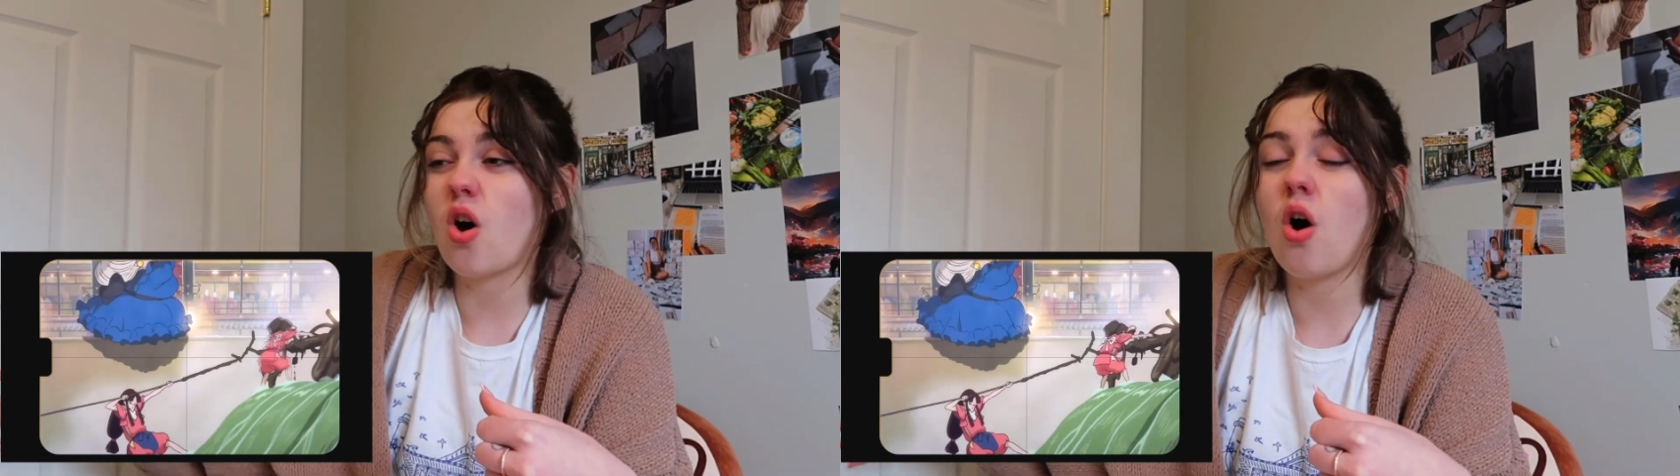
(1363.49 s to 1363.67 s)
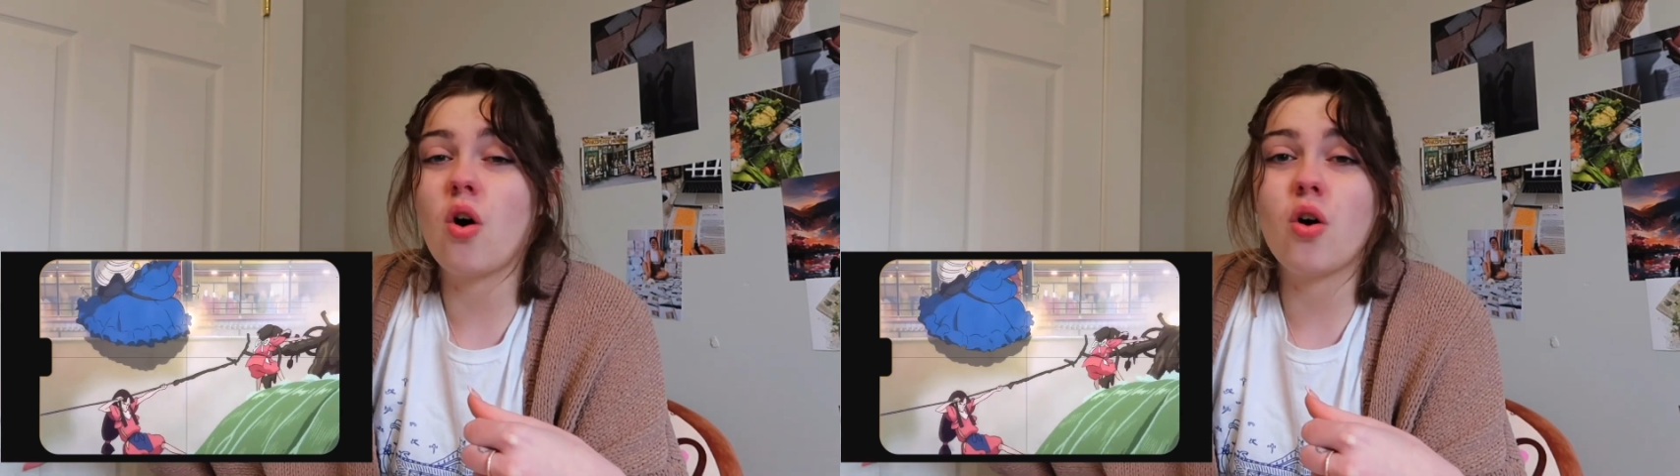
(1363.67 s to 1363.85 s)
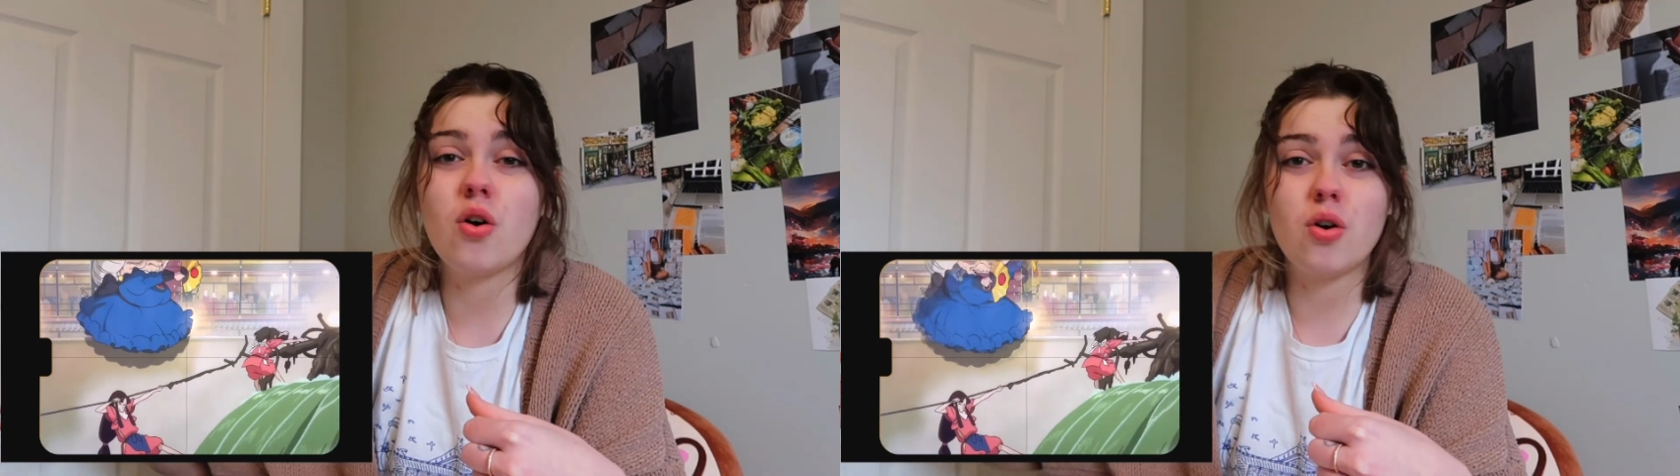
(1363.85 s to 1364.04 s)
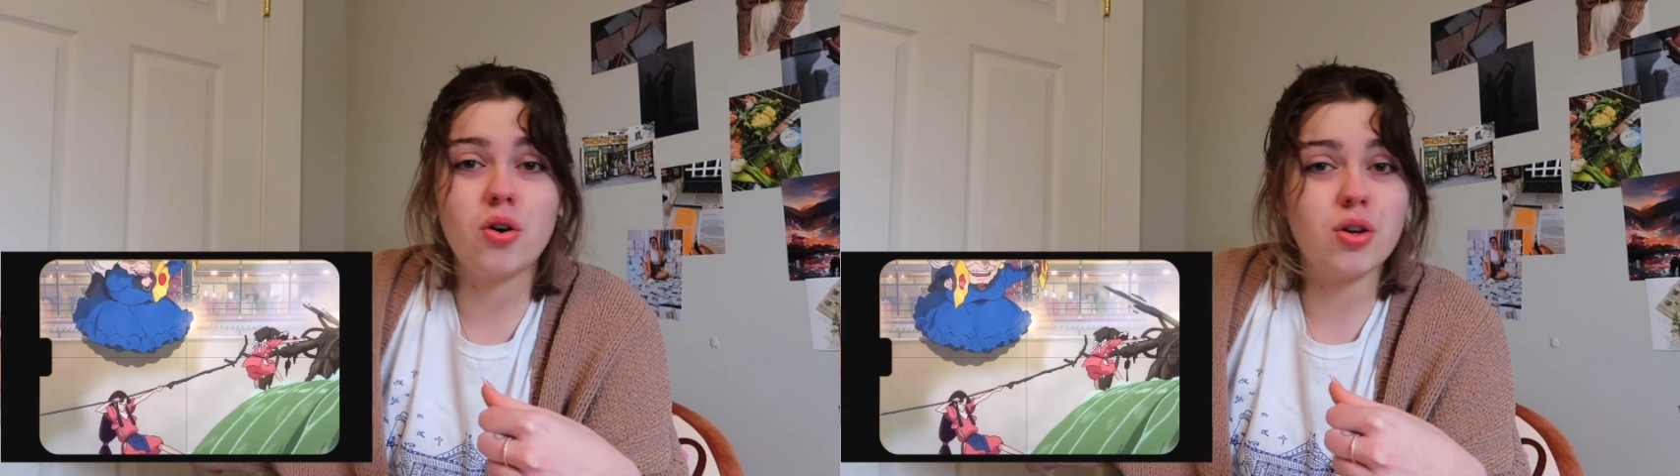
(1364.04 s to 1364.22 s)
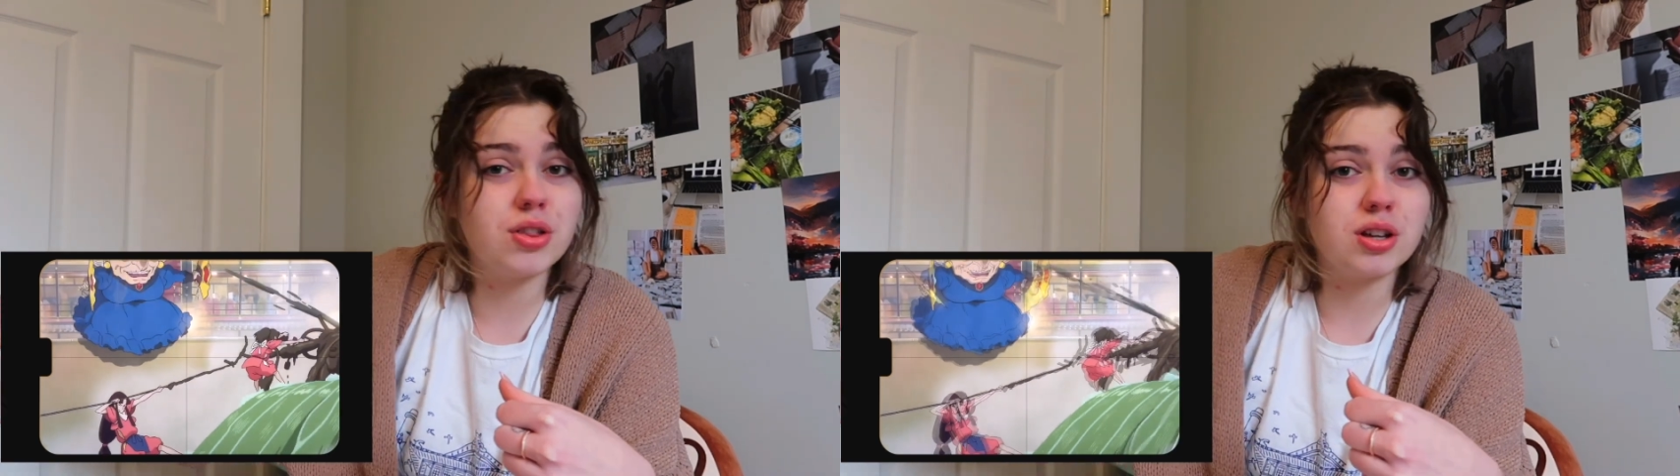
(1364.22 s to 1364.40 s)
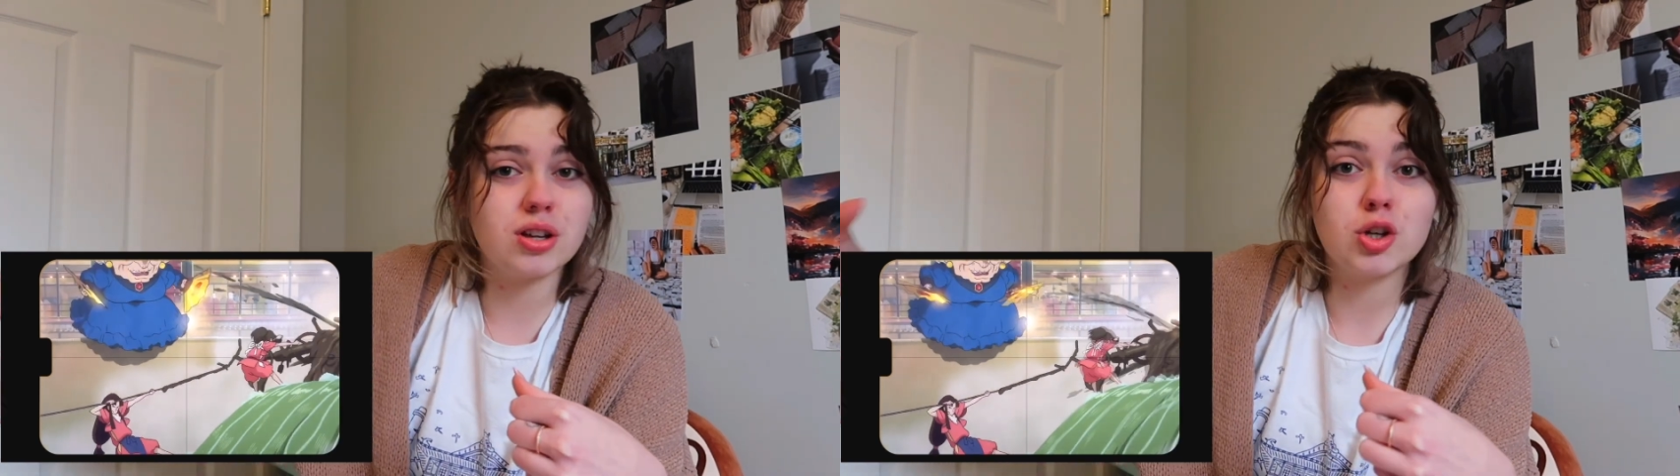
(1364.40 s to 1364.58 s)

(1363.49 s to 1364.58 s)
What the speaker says: all the